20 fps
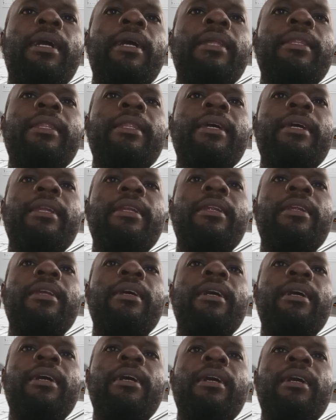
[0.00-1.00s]
and then
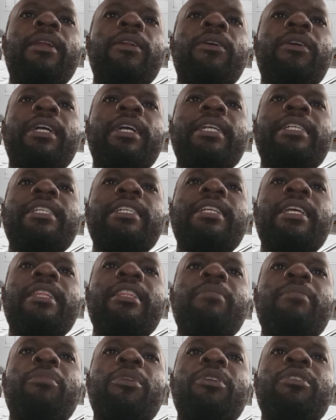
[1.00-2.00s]
located
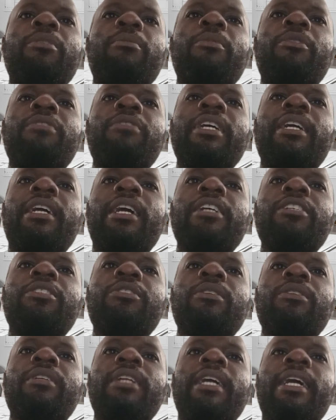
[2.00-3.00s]
at the bottom of the
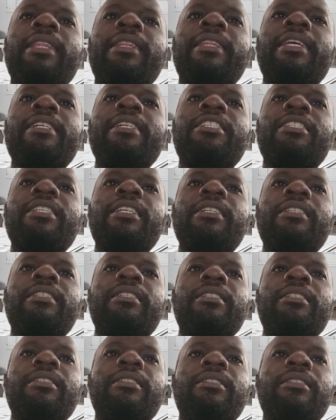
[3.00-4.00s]
caisson and then
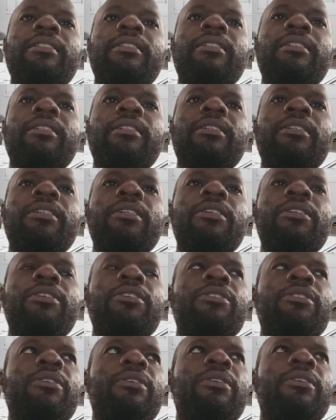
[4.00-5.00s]
sealed.
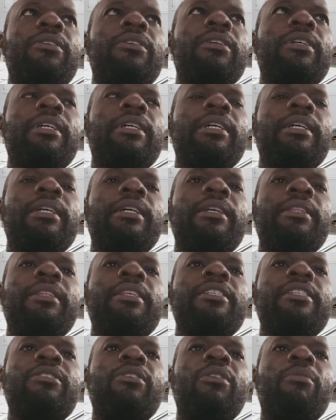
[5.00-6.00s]
So
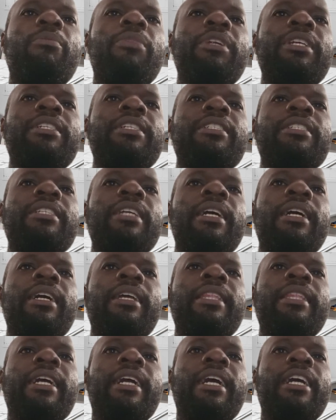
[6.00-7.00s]
this completes
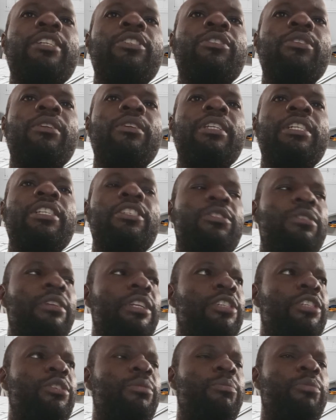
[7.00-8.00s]
the caisson
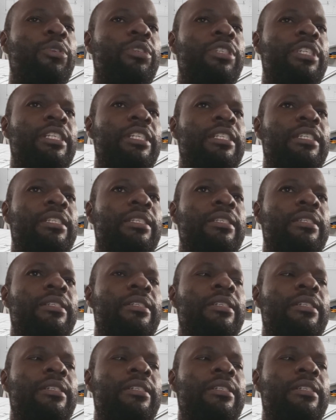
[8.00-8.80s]
installation process.